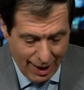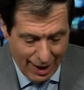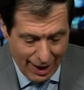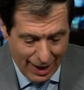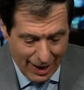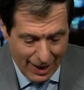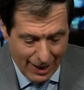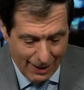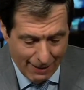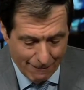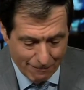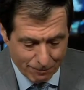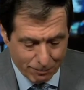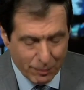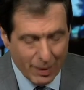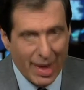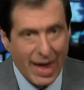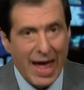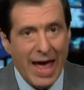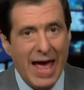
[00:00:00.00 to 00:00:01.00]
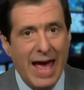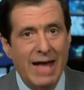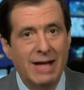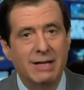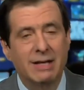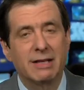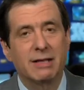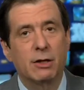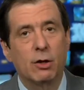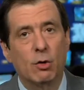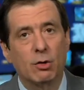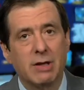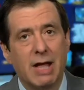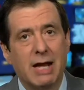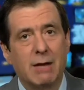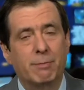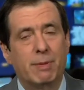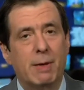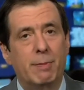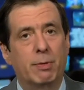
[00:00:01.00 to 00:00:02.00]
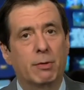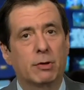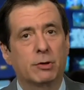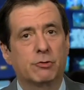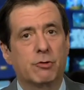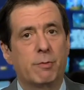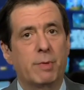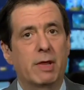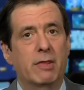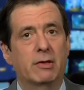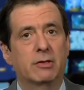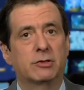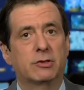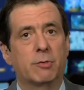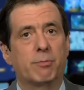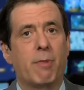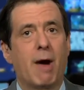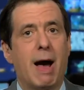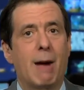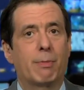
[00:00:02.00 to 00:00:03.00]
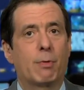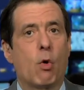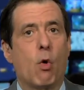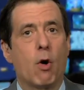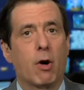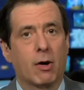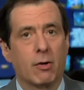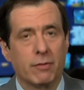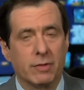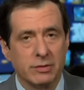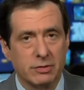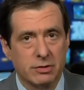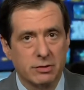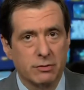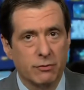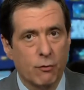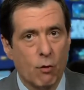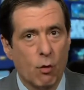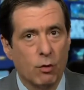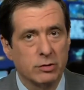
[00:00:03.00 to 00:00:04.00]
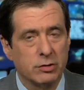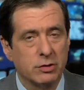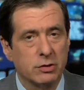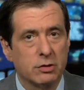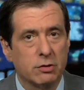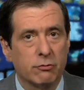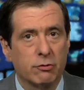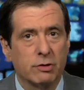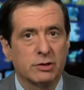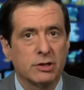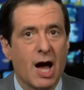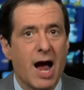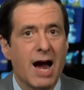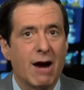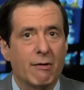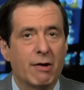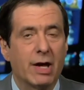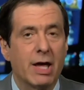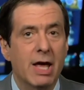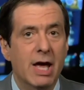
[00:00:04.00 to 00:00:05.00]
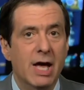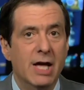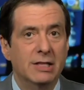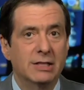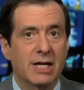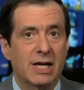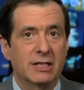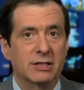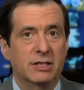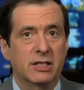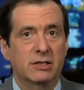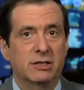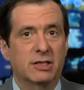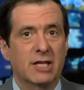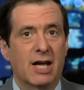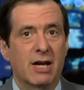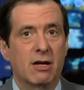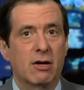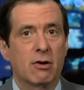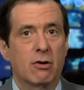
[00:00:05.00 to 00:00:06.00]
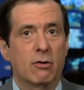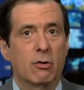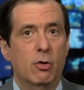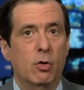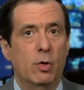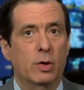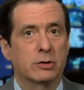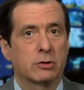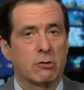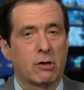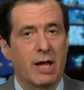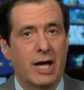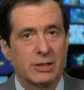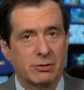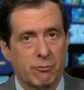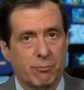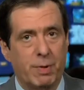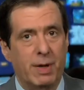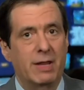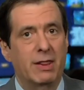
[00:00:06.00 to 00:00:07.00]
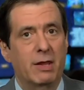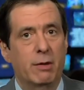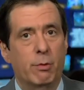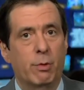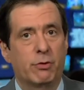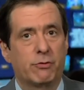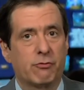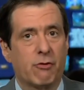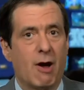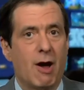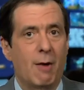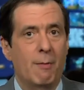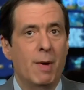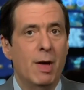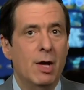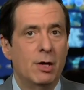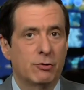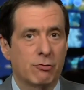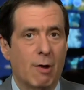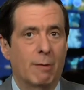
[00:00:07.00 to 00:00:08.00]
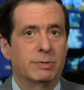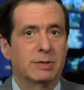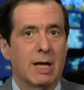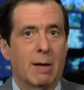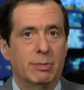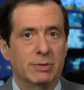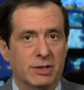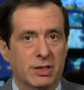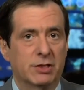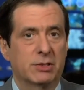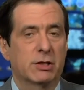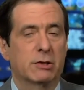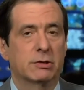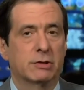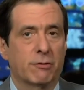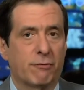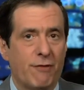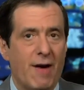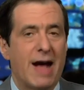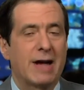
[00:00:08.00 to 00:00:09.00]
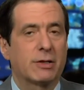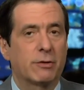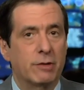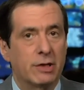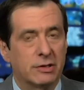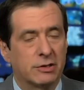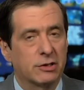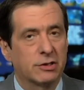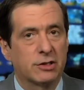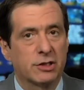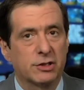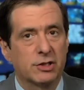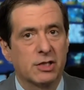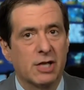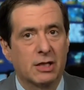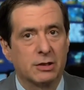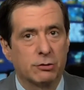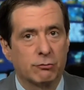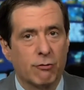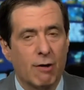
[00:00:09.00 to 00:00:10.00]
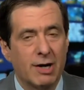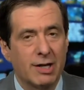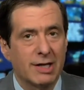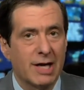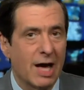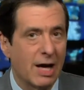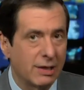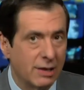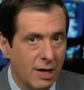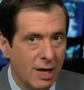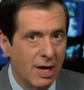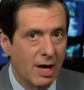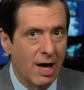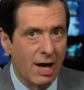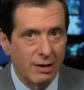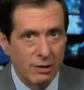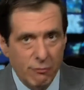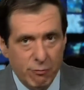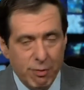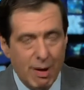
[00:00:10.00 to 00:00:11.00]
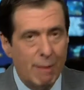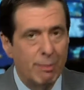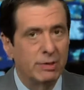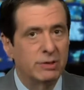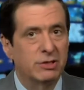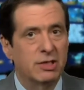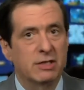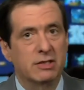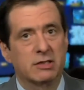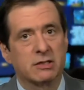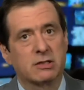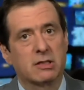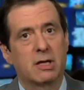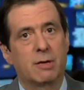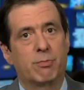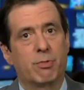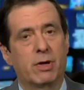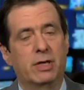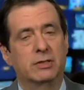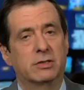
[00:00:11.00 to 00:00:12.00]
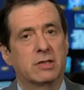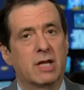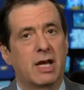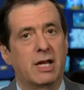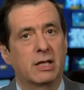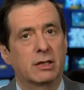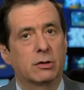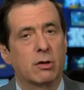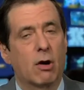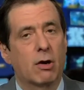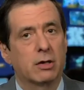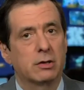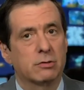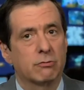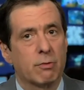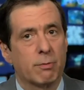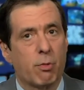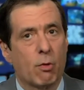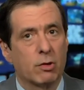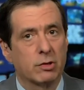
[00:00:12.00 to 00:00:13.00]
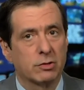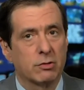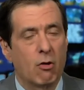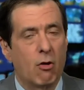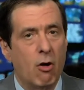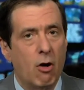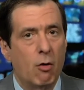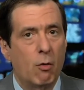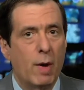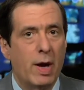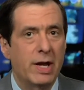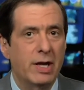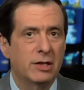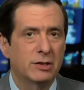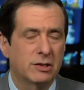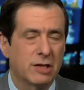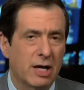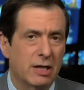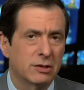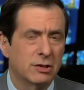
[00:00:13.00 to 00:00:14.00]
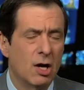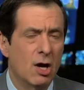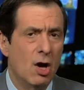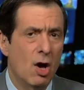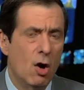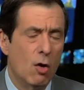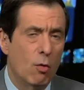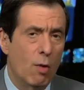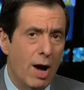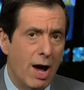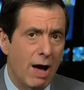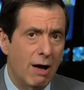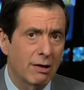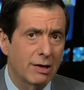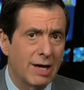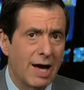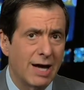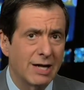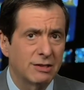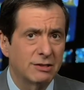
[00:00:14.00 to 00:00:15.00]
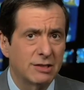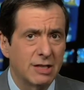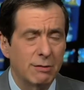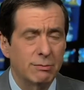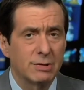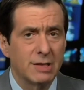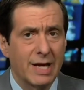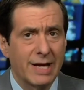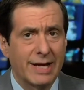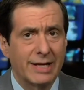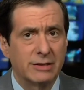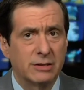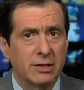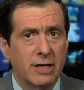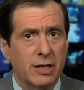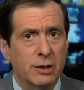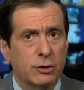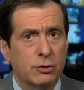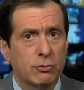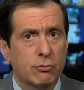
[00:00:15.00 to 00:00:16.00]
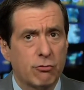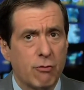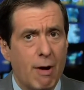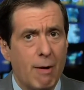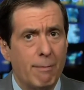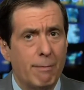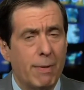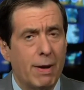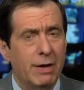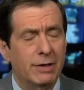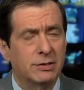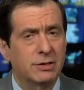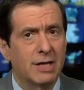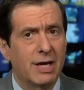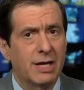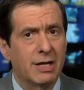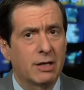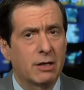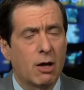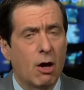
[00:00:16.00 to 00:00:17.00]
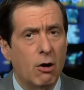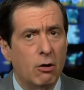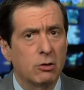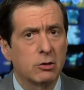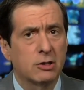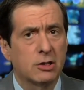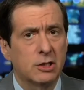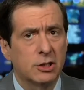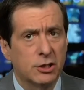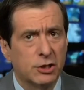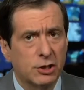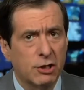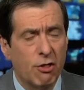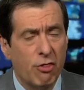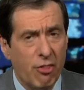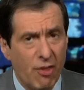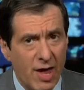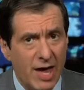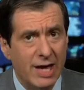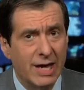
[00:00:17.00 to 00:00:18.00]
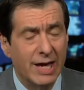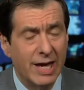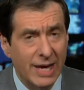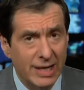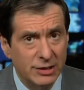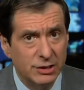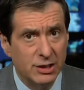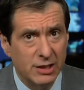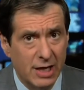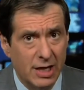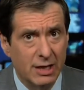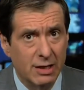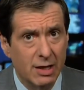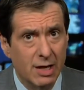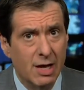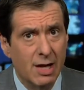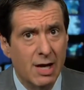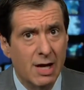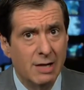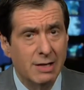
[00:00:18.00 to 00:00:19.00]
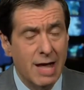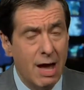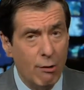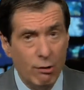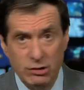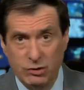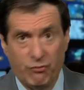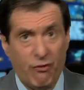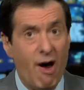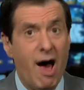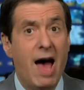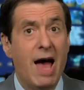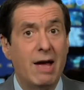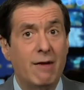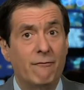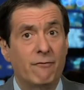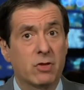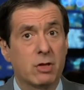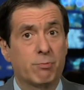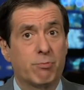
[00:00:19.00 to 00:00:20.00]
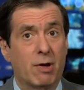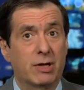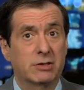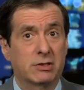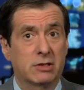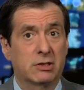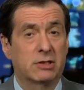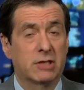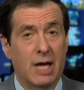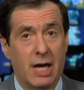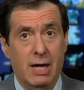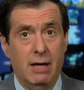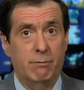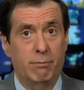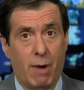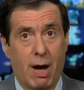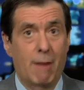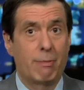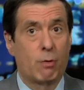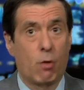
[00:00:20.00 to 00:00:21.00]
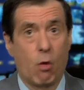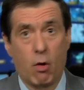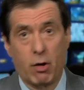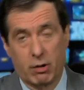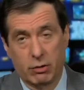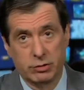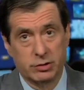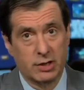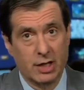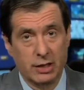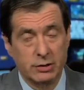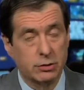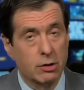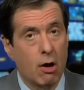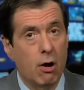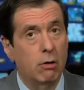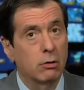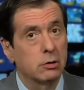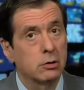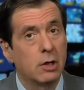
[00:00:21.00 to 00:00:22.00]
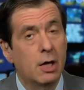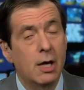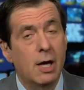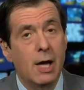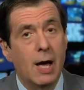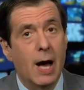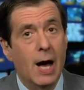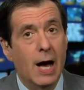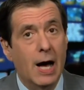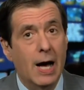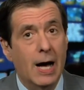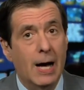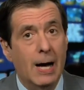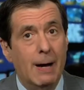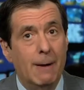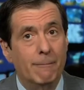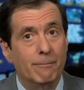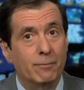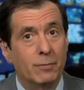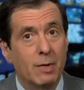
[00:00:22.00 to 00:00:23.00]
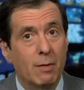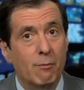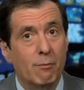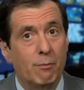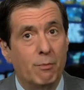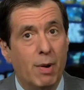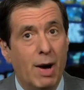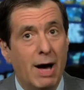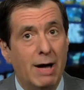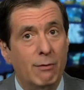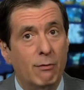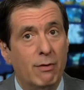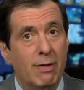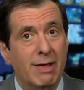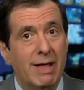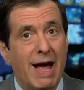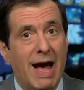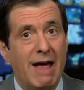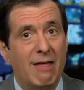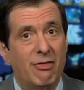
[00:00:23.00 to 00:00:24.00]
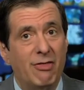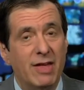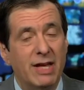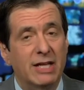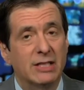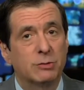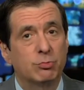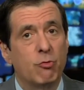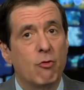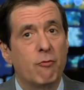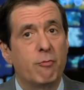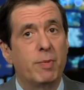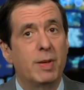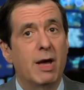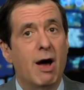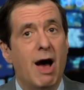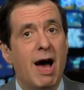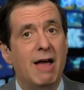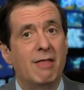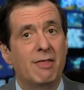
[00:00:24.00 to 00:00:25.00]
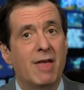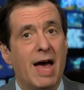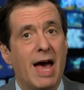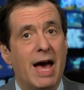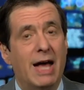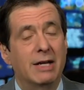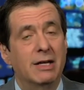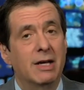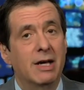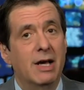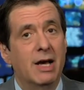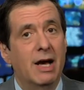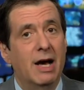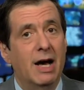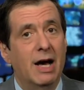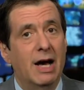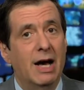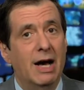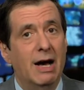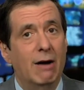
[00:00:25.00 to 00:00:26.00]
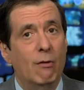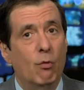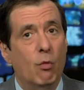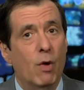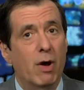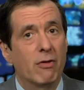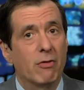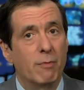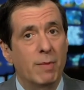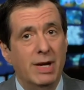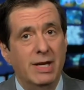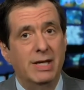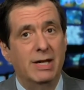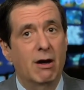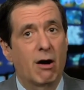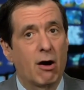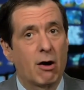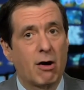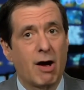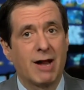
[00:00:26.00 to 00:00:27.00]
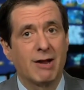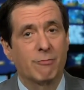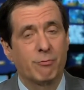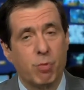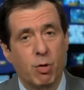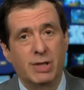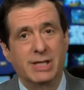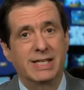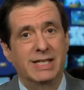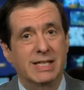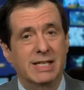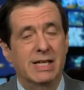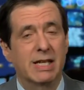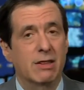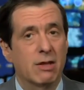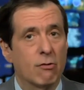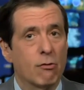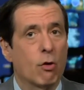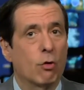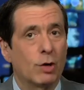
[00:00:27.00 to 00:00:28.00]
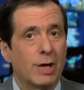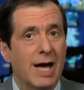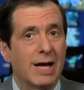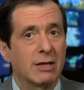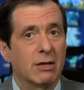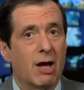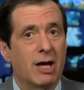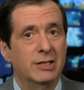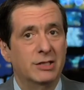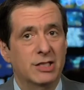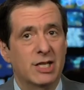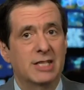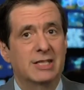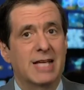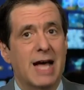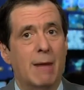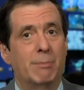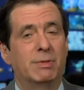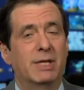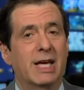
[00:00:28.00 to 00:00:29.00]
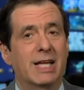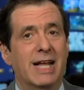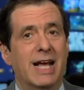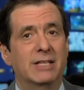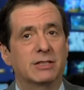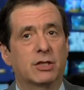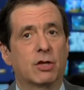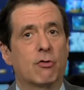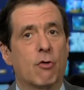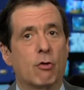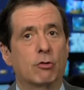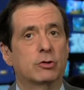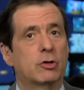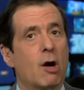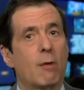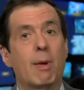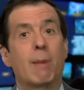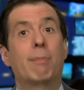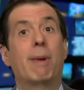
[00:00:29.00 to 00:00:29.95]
A lot of people are attributing this to Bob Corker. This is, of course, the retiring Tennessee senator who has clashed repeatedly with Trump. Trump's opposition is a factor in his decision not to run again. And you've probably seen this clip where he's standing talking to reporters in the hallway and he says, well, it kind of seems like it's a cultish thing, isn't it? Now, it's fine for the press to say, Bob Corker says cult. But I think it's moved beyond that, where the media are kind of putting it in their own headlines and adopting it as their own term.